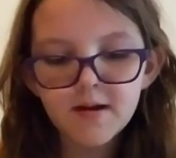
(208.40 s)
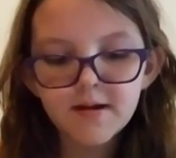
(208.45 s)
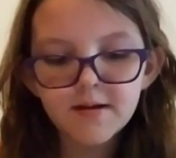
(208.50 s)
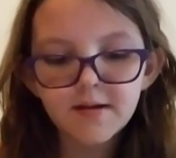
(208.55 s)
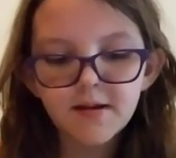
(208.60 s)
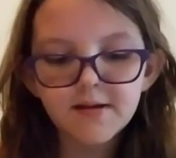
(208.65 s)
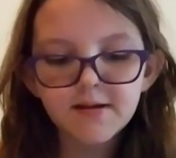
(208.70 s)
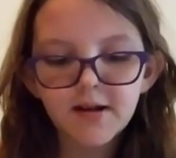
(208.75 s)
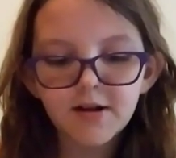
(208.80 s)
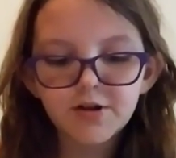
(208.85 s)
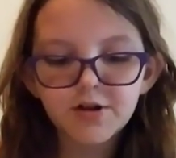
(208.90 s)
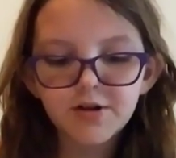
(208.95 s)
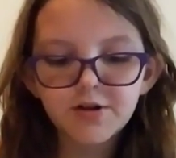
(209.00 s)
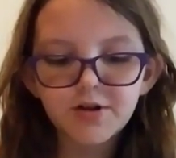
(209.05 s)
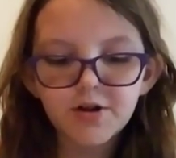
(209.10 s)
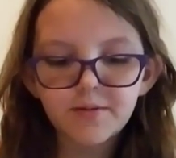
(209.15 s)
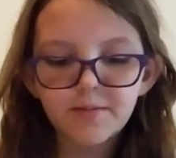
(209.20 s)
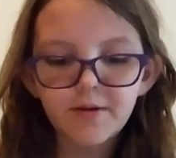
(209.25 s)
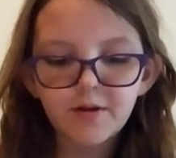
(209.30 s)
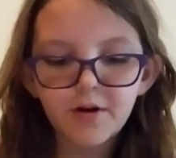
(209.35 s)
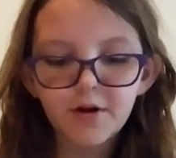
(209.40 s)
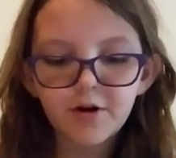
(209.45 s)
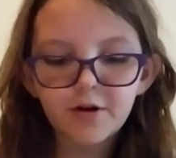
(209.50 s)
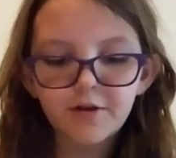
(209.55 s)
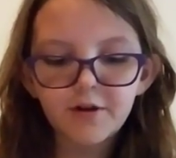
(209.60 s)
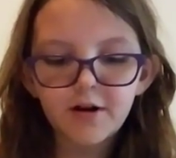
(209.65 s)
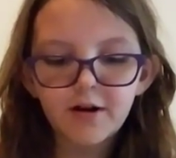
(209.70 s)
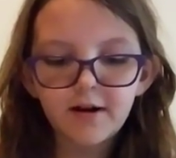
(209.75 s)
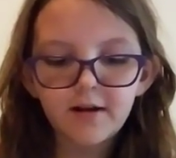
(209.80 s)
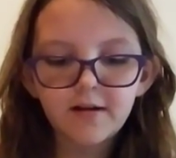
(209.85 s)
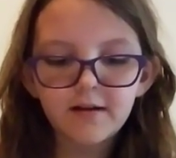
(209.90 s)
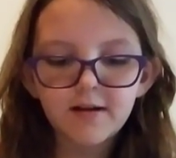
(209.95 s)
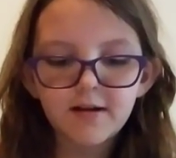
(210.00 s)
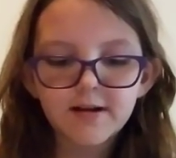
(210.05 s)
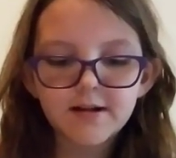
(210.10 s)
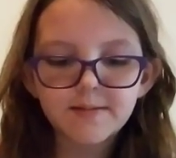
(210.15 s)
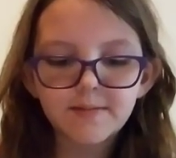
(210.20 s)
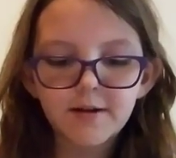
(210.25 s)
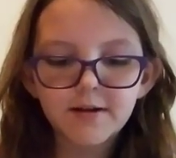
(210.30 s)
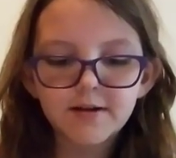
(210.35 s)
this actually took me longer than I
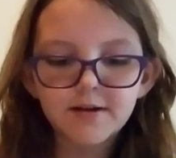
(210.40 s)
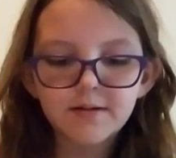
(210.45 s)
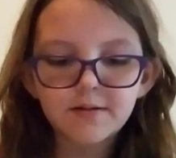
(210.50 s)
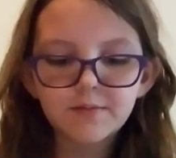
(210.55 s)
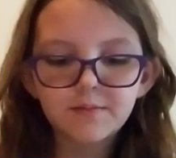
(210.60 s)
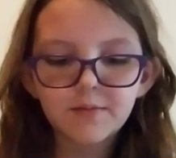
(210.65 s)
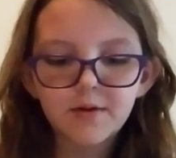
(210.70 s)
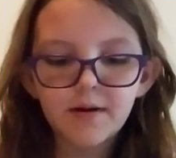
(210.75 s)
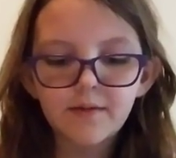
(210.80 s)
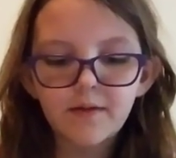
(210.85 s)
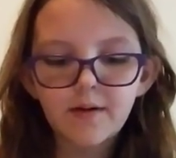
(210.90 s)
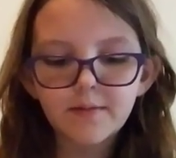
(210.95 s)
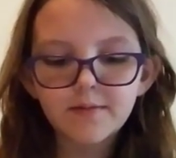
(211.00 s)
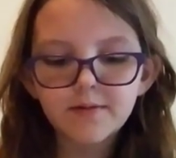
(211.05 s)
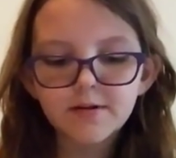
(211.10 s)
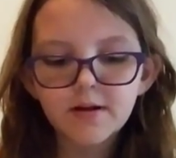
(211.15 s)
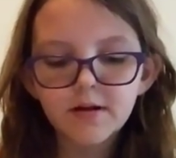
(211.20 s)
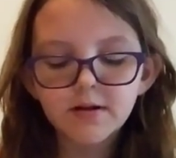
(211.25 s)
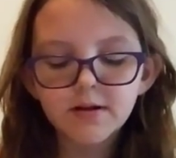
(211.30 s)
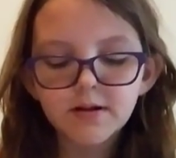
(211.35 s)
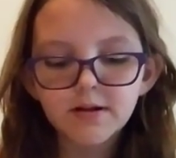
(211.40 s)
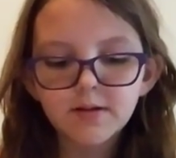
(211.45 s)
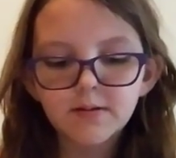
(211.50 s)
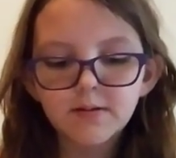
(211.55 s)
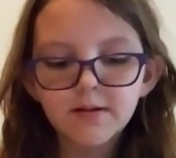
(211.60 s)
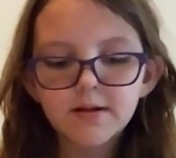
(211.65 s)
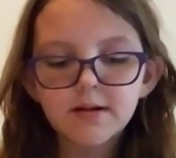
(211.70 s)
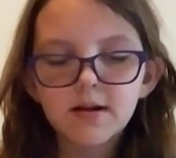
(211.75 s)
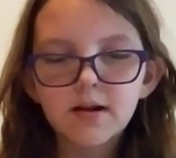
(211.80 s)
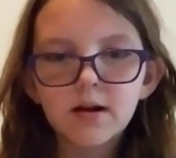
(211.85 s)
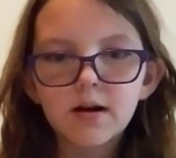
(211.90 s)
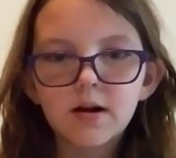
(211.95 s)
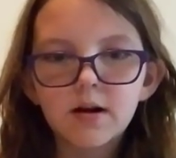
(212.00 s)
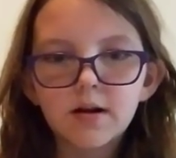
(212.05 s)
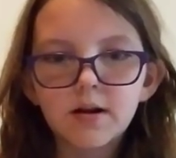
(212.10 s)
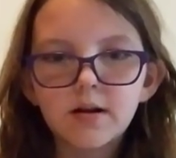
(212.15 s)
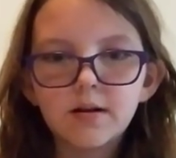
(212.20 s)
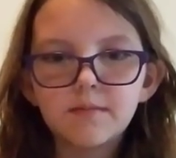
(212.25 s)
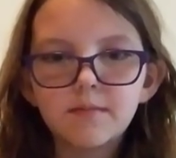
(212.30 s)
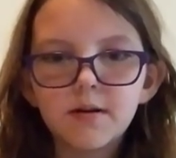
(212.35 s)
expected whenever I was coloring the ones that I
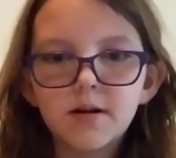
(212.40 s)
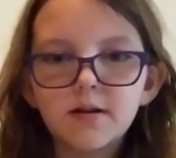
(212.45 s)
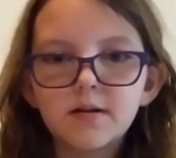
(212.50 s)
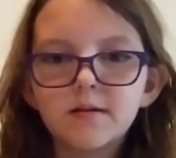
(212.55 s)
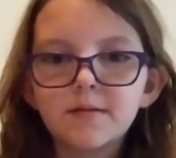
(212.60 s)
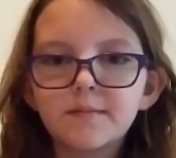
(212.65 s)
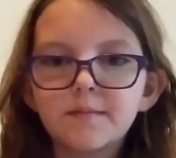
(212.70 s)
already made.